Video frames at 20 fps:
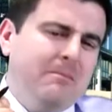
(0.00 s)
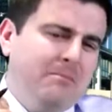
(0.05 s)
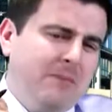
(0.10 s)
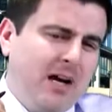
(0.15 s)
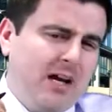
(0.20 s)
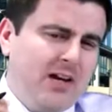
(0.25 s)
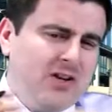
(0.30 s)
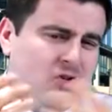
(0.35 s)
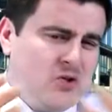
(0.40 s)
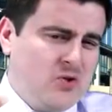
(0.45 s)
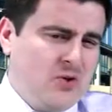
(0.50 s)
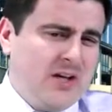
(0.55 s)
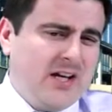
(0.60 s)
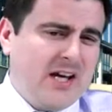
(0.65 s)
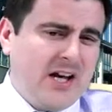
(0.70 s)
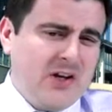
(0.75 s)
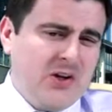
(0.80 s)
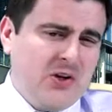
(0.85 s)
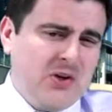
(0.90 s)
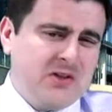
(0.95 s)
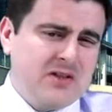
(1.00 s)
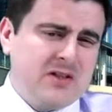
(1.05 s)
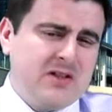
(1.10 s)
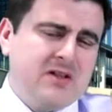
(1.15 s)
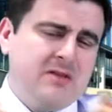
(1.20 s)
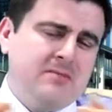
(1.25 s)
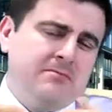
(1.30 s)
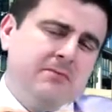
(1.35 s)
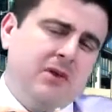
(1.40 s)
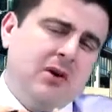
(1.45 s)
making sure you get used
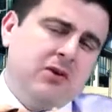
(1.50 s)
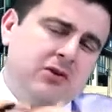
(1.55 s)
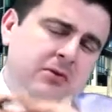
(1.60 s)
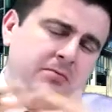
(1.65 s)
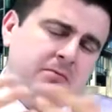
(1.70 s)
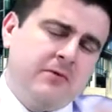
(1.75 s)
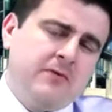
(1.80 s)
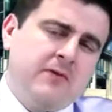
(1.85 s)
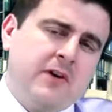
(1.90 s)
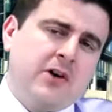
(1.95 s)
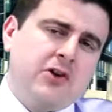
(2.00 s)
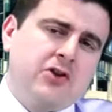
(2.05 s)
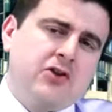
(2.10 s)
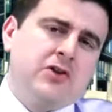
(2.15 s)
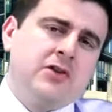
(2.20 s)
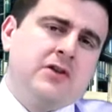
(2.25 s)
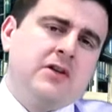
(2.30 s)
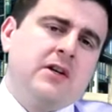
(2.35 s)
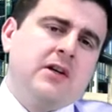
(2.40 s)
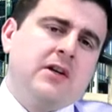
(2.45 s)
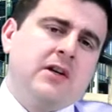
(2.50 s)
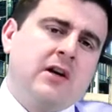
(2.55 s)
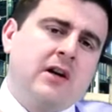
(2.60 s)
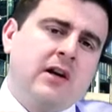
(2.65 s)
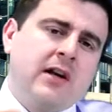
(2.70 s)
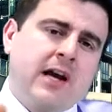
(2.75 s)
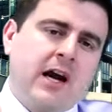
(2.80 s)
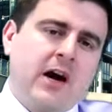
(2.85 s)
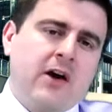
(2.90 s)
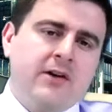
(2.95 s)
to the multiple functions that it
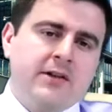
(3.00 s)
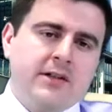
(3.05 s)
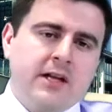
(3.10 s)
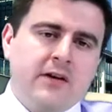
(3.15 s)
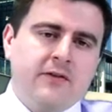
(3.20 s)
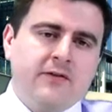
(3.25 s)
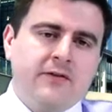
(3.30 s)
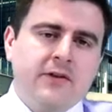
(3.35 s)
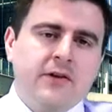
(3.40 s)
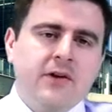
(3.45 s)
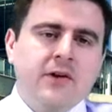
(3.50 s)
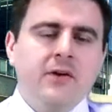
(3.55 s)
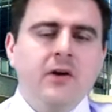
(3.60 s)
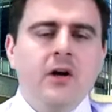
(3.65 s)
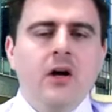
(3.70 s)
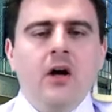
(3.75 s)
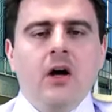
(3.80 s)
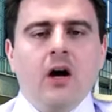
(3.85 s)
kind of carries out for you,